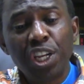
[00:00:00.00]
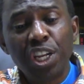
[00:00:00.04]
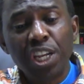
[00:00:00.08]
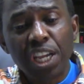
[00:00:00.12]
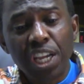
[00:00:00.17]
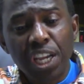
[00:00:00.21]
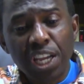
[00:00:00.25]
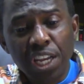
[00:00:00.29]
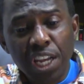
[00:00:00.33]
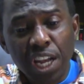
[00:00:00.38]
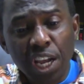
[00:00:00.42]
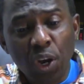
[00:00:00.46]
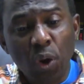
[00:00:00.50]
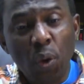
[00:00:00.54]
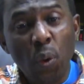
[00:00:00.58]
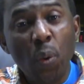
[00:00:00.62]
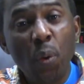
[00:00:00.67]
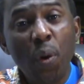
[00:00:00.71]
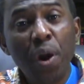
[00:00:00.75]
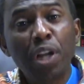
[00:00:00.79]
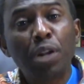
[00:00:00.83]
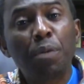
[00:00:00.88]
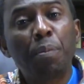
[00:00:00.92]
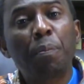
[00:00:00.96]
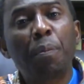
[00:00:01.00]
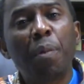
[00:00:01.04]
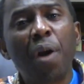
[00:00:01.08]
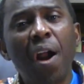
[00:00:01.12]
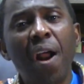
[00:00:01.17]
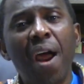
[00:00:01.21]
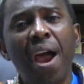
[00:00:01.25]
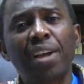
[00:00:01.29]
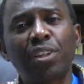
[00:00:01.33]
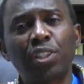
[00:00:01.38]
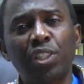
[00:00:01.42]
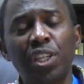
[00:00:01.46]
in a great
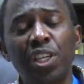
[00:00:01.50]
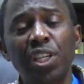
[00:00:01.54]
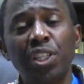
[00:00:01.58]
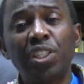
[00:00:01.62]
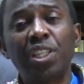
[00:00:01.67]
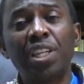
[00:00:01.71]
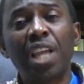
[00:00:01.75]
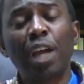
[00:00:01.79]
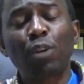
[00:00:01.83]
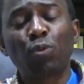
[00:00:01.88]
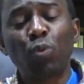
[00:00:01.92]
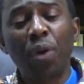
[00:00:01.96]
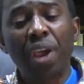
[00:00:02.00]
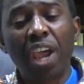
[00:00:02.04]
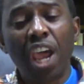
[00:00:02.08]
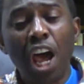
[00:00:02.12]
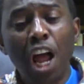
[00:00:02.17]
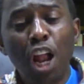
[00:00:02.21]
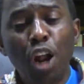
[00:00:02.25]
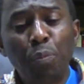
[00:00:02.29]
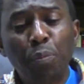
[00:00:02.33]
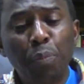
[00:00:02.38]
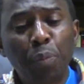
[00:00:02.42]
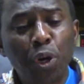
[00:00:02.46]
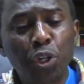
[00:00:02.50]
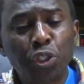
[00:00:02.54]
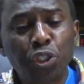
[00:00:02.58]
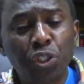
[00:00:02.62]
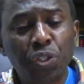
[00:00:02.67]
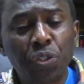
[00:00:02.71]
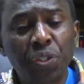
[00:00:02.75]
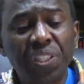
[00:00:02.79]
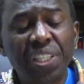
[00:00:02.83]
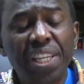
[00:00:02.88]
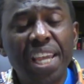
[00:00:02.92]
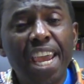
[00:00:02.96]
practice that will help us to
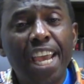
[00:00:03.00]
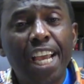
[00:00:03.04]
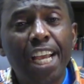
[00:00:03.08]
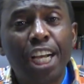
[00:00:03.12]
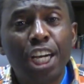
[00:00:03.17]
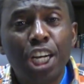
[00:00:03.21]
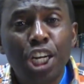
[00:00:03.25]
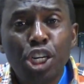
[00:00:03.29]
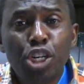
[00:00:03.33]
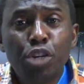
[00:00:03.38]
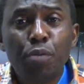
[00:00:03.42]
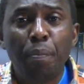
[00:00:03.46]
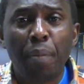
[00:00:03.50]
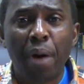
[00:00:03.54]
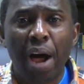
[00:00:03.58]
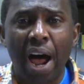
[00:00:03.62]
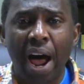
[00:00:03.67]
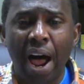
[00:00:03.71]
say goodbye